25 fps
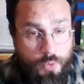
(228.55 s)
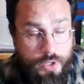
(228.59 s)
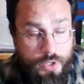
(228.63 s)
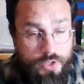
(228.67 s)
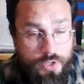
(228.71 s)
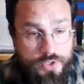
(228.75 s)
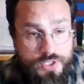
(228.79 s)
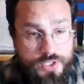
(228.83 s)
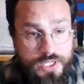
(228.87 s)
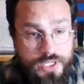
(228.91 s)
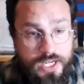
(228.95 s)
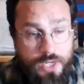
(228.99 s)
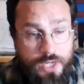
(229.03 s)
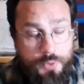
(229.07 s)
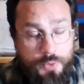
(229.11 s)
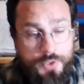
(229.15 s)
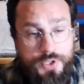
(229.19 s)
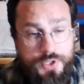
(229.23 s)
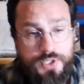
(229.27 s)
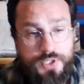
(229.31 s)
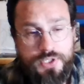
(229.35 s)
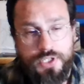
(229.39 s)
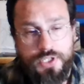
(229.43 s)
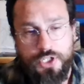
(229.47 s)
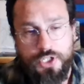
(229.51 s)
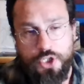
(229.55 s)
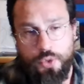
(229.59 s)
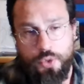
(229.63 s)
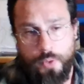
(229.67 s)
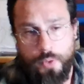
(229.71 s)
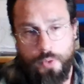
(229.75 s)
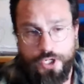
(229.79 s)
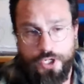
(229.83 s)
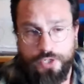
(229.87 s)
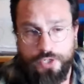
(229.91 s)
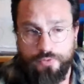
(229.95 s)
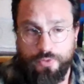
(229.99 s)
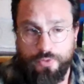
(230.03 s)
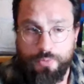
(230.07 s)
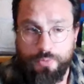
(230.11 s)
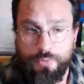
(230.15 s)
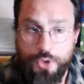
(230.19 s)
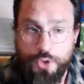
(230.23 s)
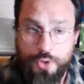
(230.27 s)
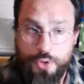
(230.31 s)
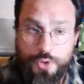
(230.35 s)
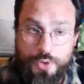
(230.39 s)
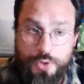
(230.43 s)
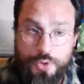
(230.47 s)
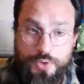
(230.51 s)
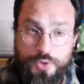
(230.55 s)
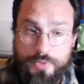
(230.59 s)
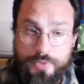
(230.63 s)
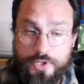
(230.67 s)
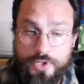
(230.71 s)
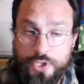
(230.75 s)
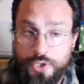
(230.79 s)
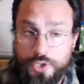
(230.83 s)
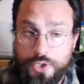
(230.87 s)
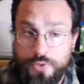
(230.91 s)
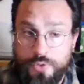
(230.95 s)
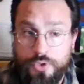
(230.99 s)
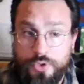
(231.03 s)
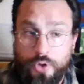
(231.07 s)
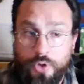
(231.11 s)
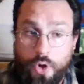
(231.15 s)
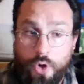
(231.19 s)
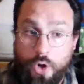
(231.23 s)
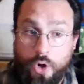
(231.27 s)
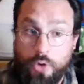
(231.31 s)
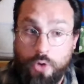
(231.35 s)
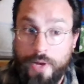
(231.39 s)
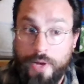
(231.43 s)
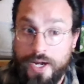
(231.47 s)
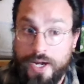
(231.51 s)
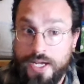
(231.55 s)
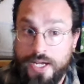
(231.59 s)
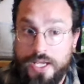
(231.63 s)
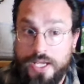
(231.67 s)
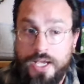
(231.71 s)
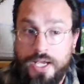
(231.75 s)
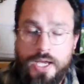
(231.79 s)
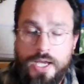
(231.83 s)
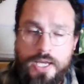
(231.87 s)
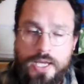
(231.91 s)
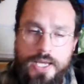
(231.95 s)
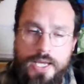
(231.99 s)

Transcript: we are seeing with this situation from Juju Smith Schuster already